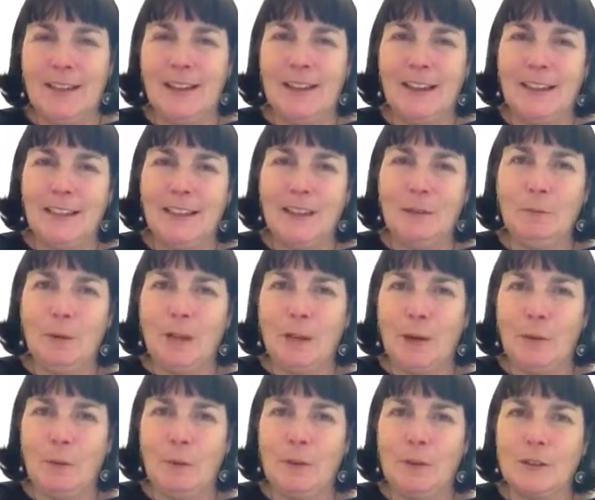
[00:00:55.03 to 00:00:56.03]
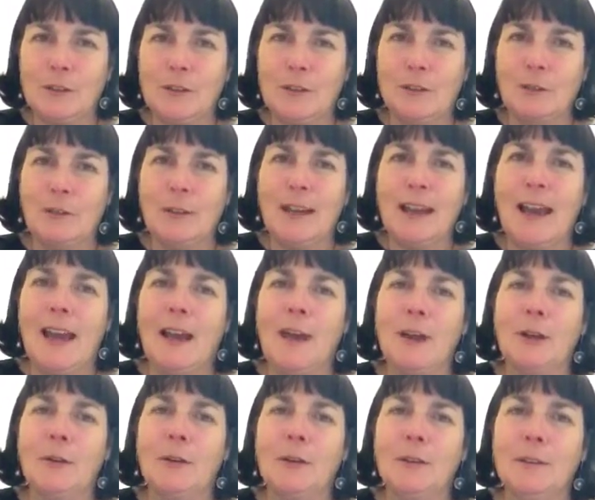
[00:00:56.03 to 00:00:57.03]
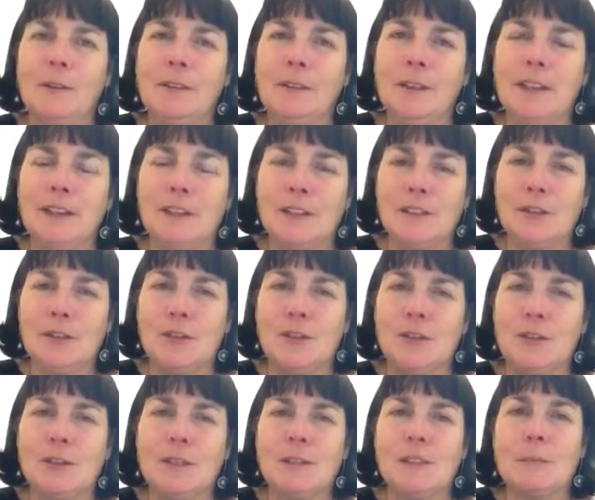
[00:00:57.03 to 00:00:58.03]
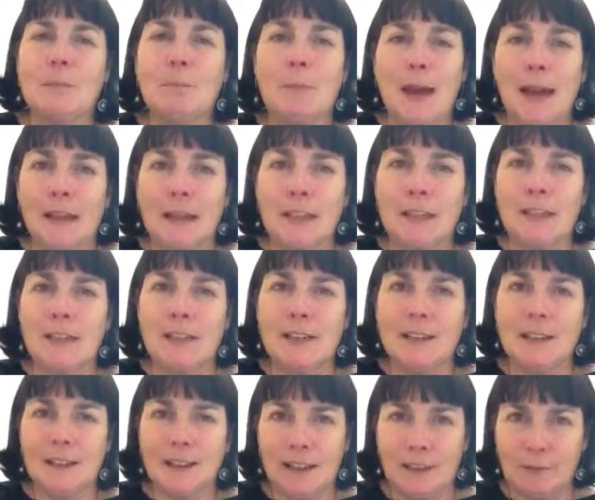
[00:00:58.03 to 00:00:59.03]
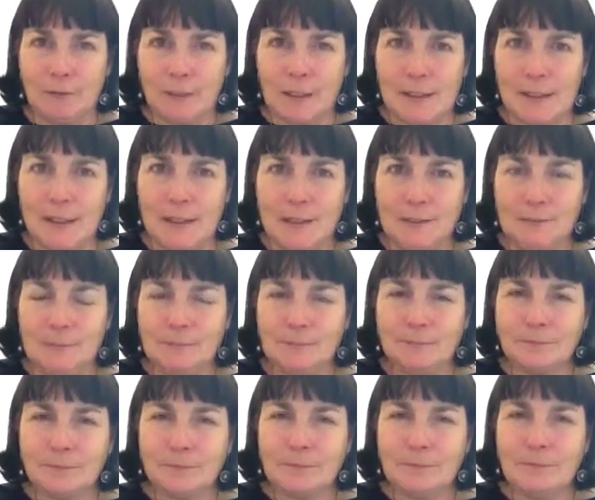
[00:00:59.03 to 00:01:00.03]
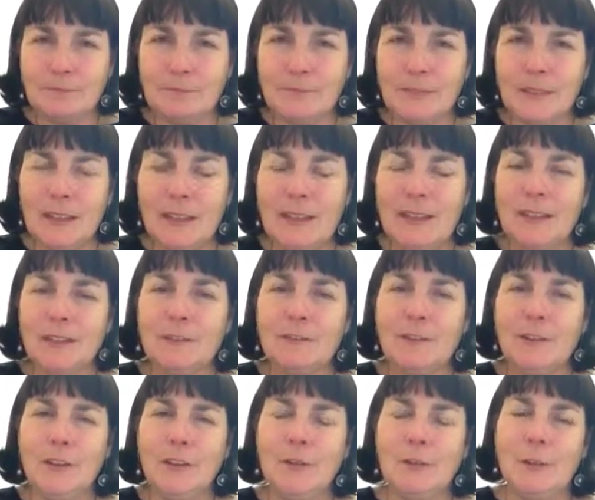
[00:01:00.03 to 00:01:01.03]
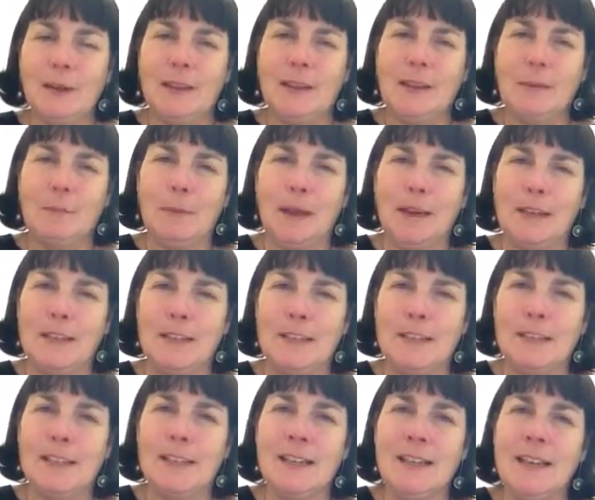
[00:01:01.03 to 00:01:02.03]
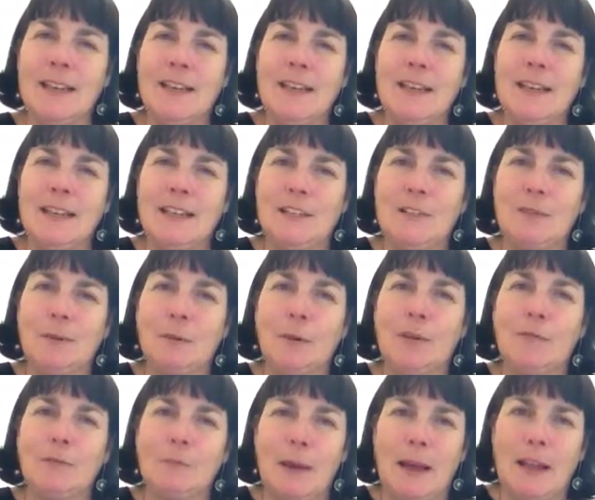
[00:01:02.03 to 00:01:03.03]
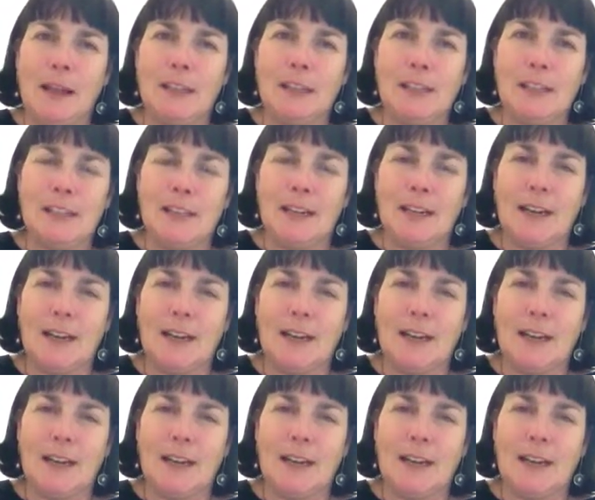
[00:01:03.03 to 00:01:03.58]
And then we go on to look at how institutions manage that risk. And the first way they manage it is through off-balance sheet